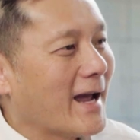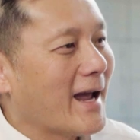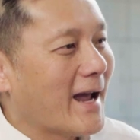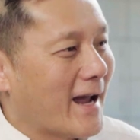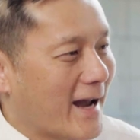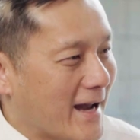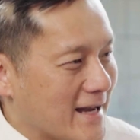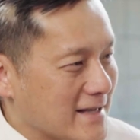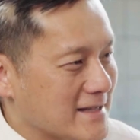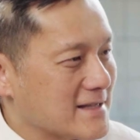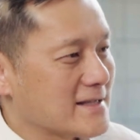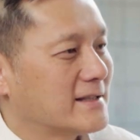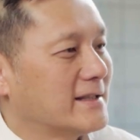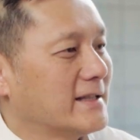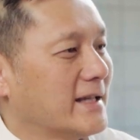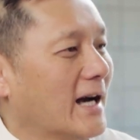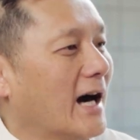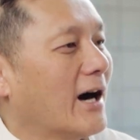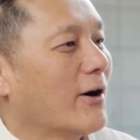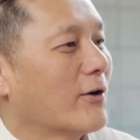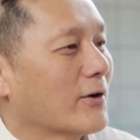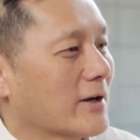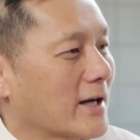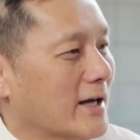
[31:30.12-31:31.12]
as the
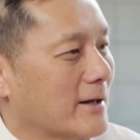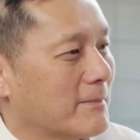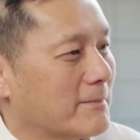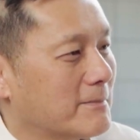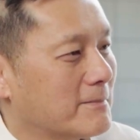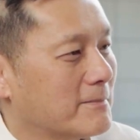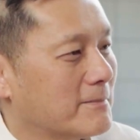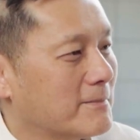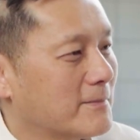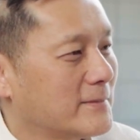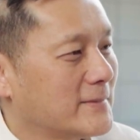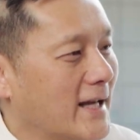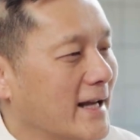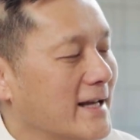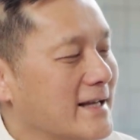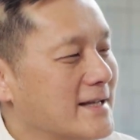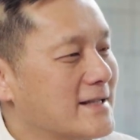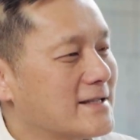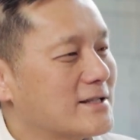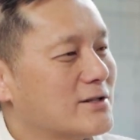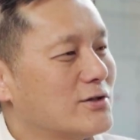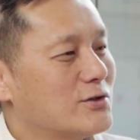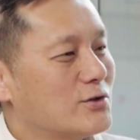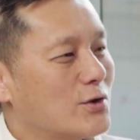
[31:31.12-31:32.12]
outcome. There
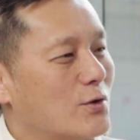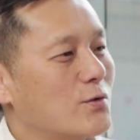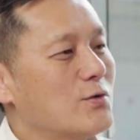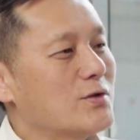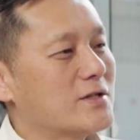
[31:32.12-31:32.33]
is no